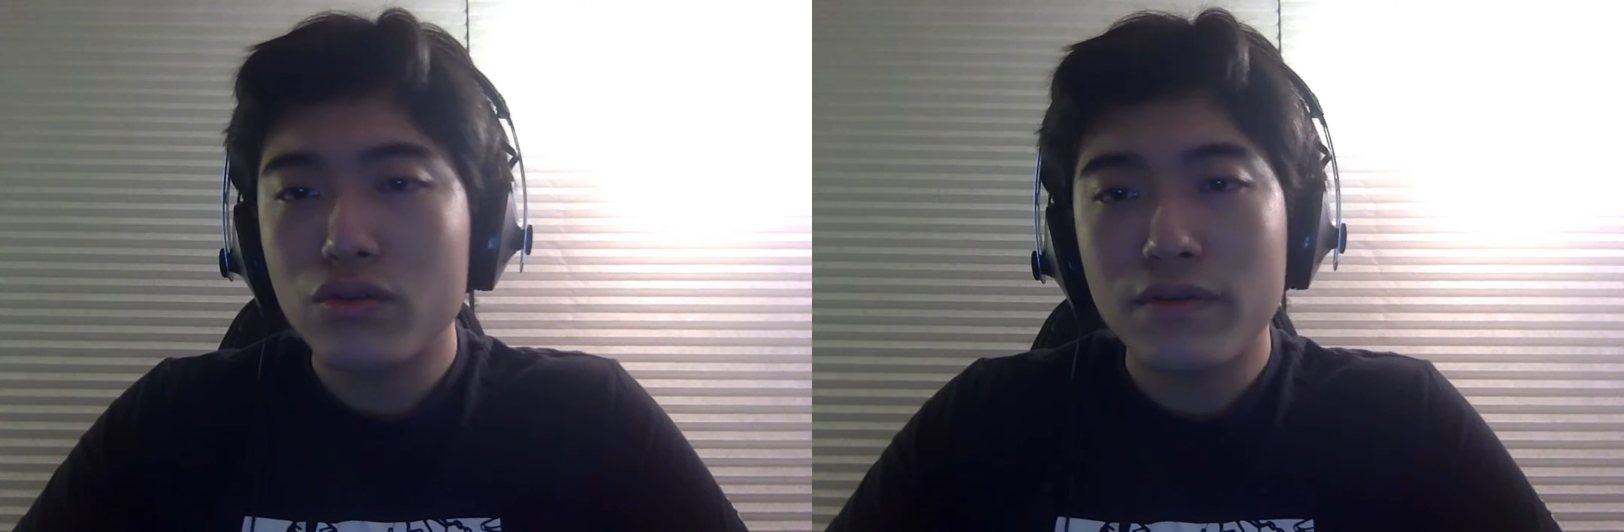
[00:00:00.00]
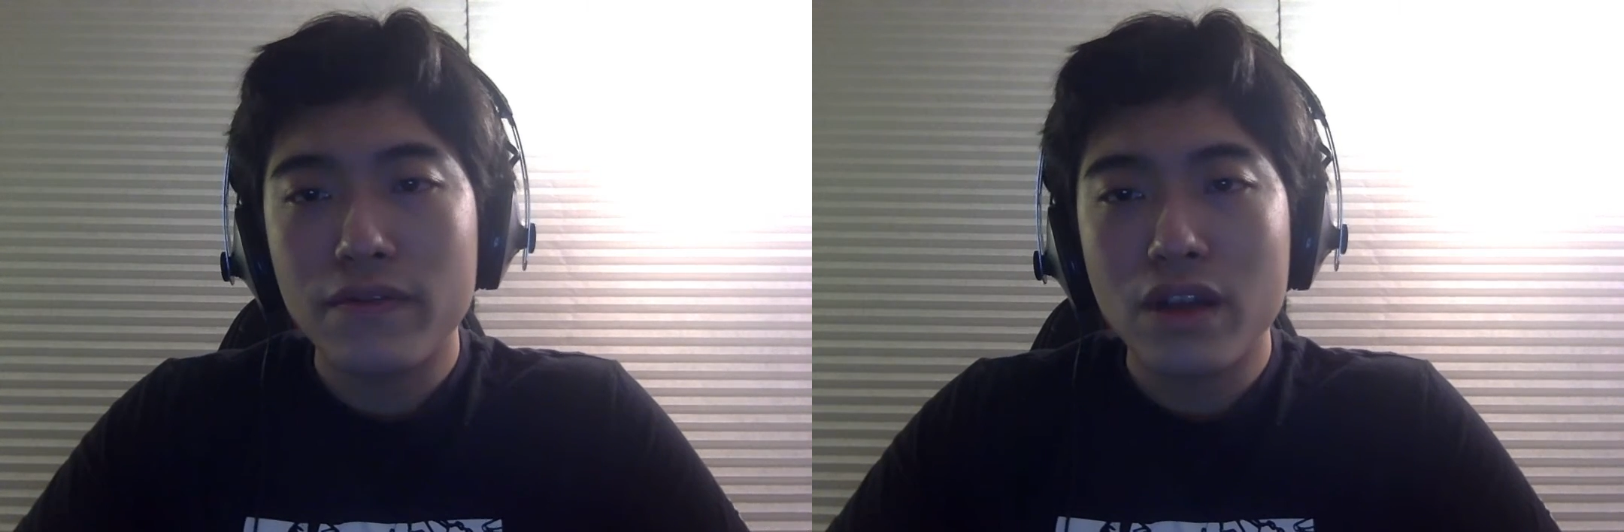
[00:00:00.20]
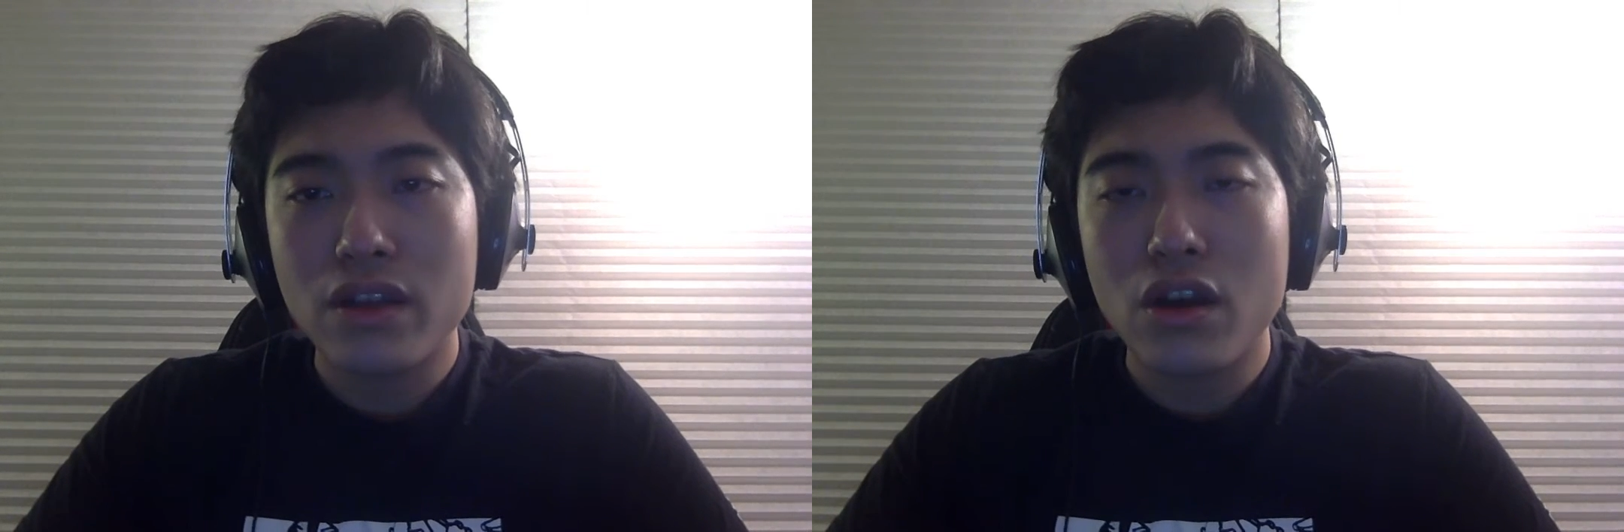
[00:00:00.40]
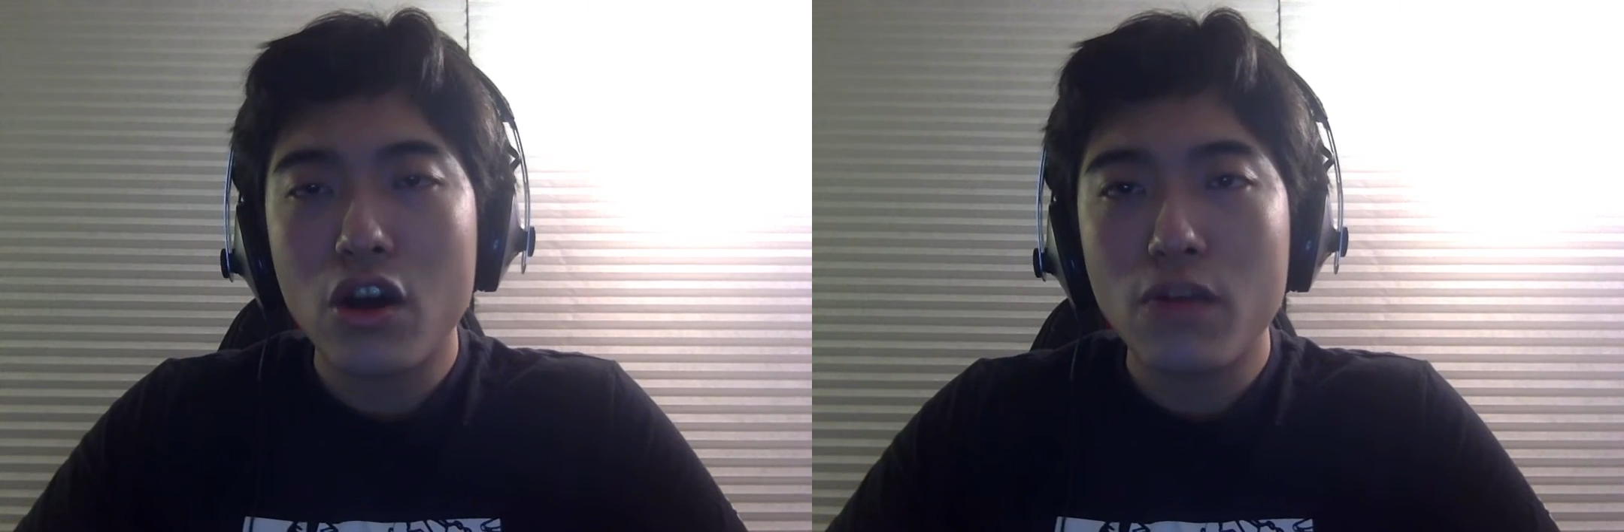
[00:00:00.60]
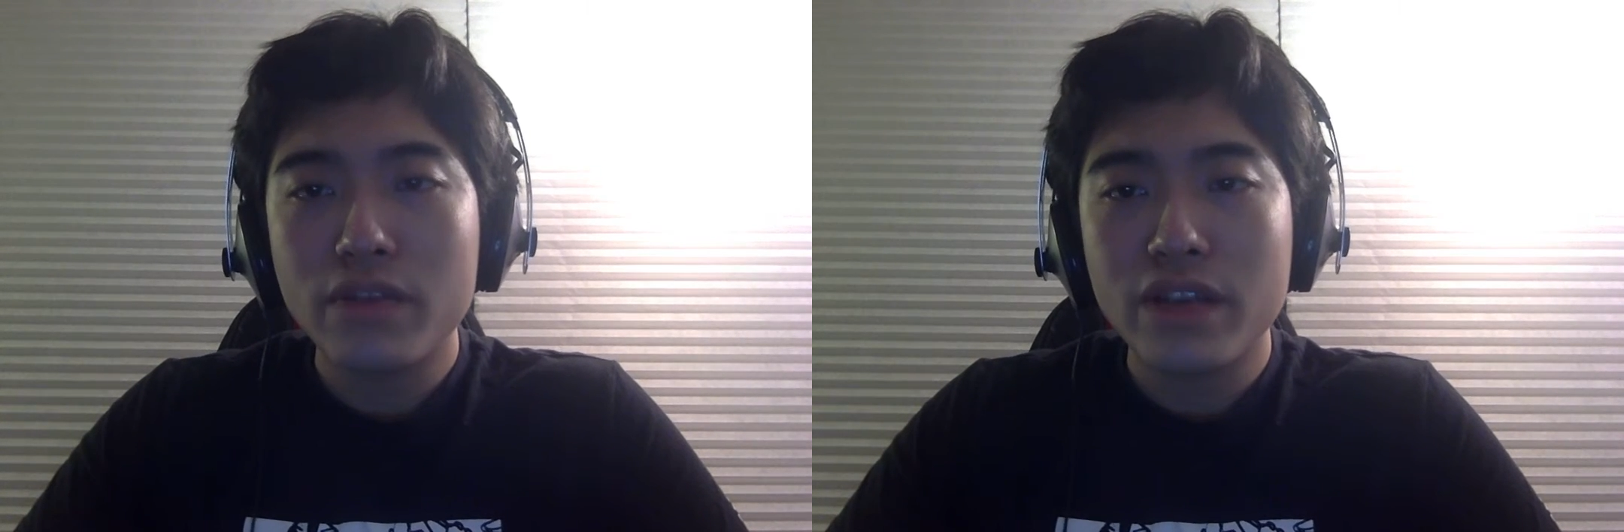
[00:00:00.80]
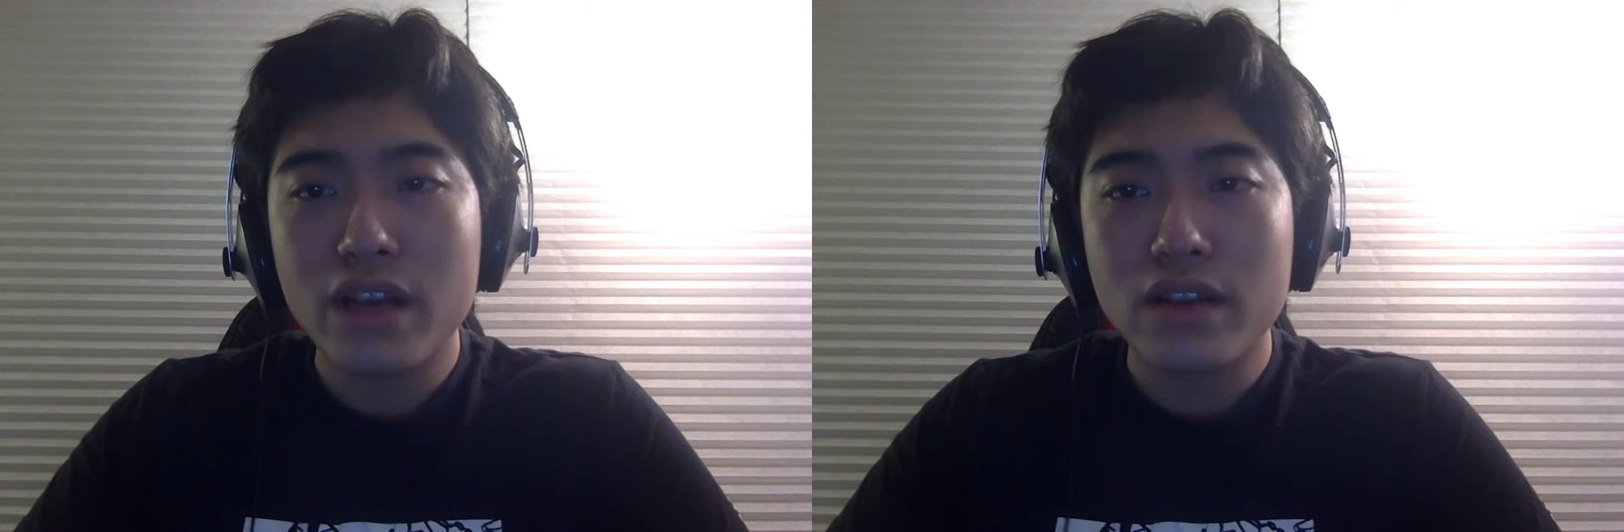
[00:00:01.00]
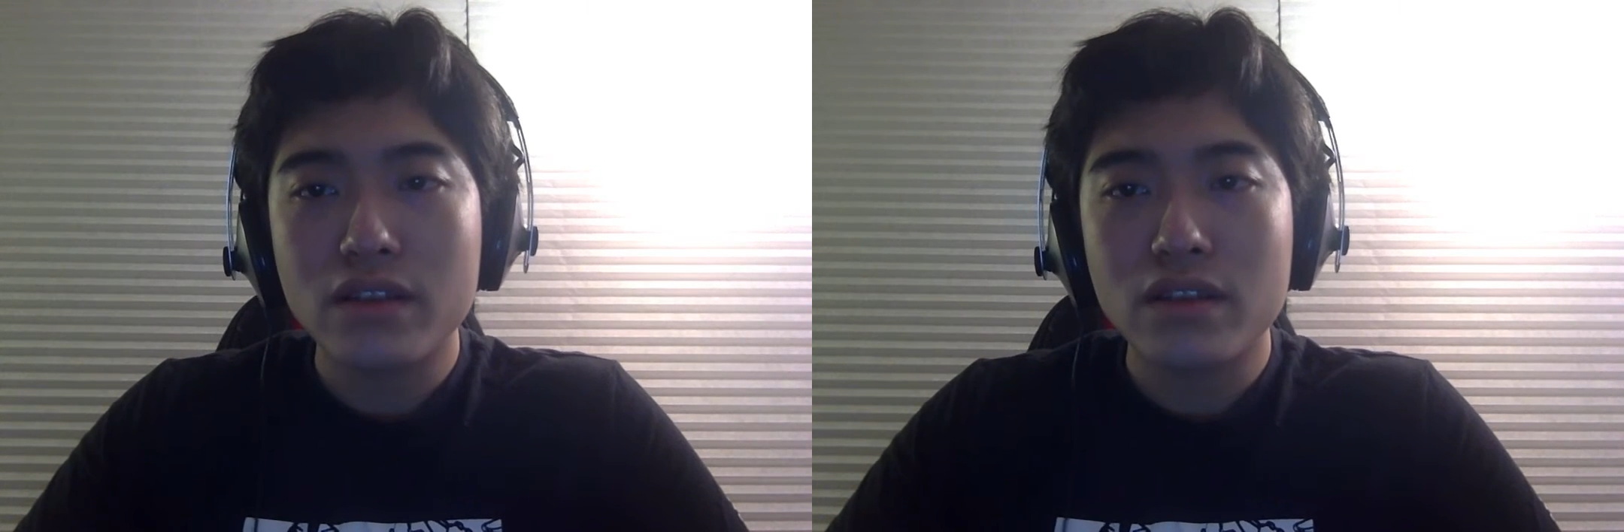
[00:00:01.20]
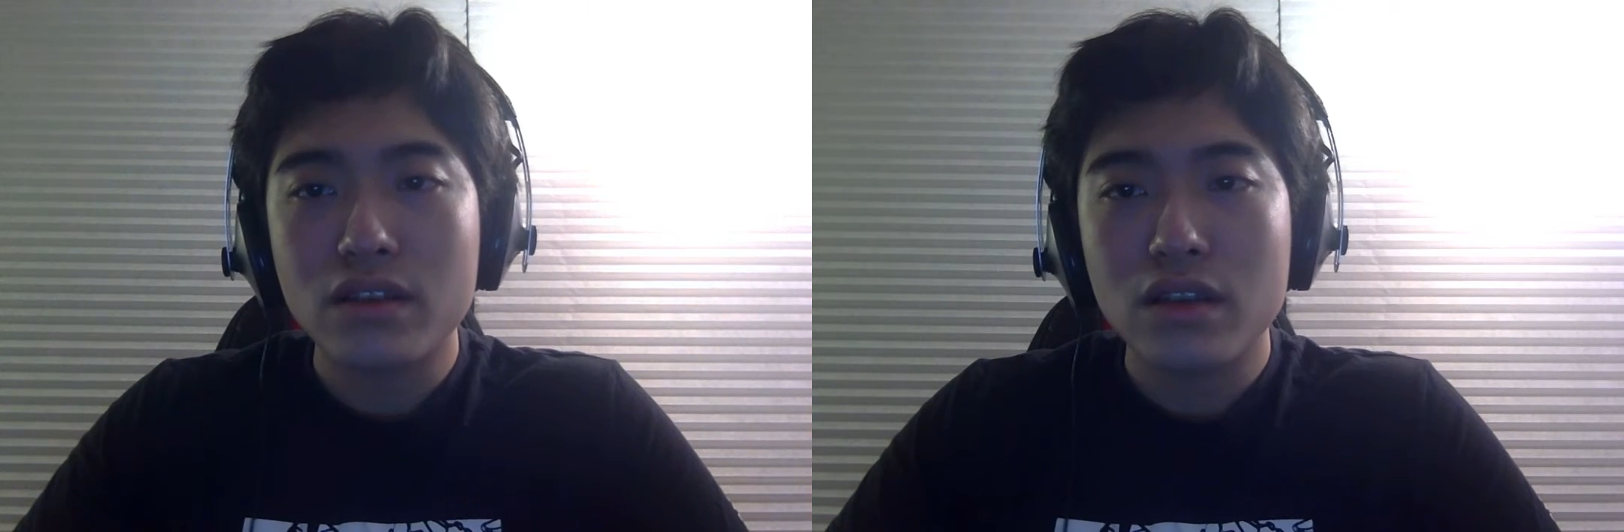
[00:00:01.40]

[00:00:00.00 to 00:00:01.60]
to find objects